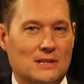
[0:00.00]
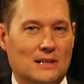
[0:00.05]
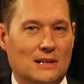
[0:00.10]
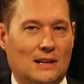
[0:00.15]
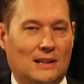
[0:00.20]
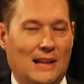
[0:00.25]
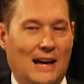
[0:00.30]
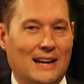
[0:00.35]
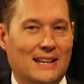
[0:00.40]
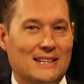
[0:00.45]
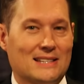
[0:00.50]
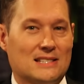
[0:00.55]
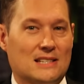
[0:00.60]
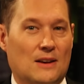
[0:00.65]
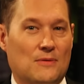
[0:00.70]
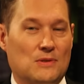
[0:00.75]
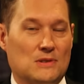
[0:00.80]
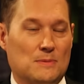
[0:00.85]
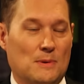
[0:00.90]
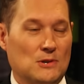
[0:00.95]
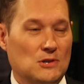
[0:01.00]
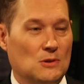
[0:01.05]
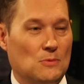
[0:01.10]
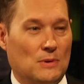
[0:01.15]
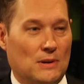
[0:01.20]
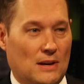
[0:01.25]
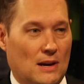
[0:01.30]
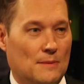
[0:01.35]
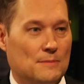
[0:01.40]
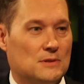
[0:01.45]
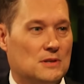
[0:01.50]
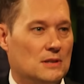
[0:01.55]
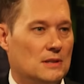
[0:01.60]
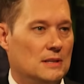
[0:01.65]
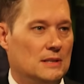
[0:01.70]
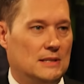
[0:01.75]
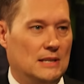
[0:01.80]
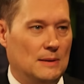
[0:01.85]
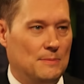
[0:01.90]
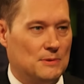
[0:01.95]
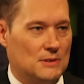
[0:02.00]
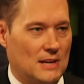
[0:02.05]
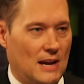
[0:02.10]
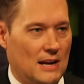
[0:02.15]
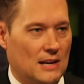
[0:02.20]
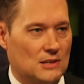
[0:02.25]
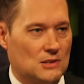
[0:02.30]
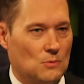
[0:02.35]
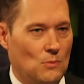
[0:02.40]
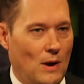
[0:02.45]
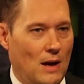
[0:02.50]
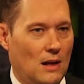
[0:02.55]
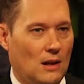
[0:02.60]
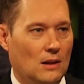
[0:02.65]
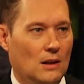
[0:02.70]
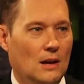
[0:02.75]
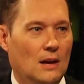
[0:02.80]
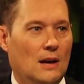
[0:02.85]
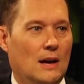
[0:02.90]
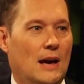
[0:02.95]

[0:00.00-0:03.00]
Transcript: And a lot of this stuff, especially when it comes to the deep state as well,